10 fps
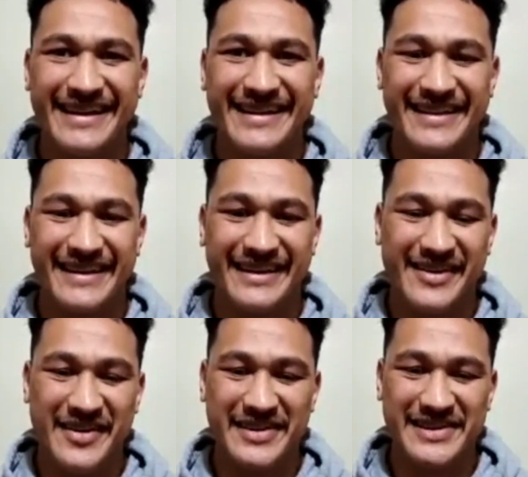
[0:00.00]
like, you
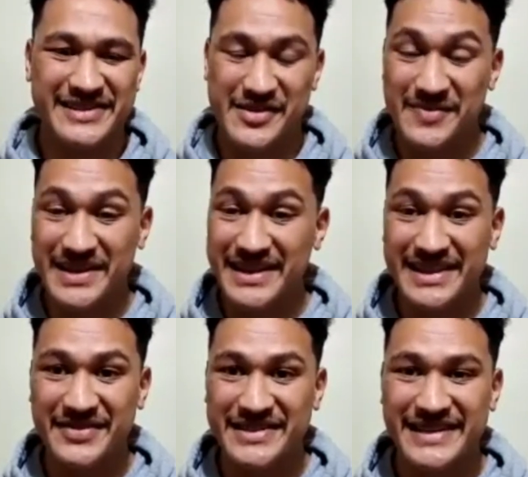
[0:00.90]
know, this is a completely
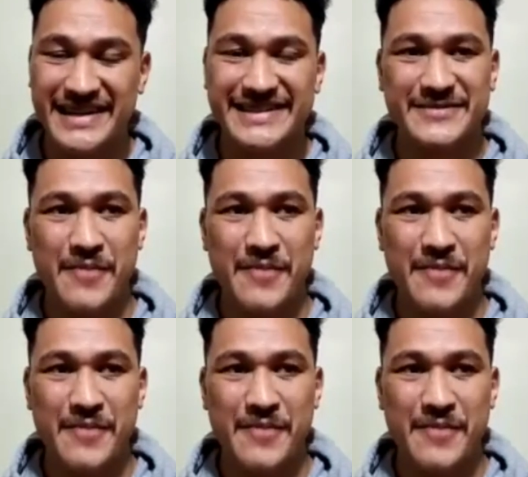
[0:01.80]
different Tyson.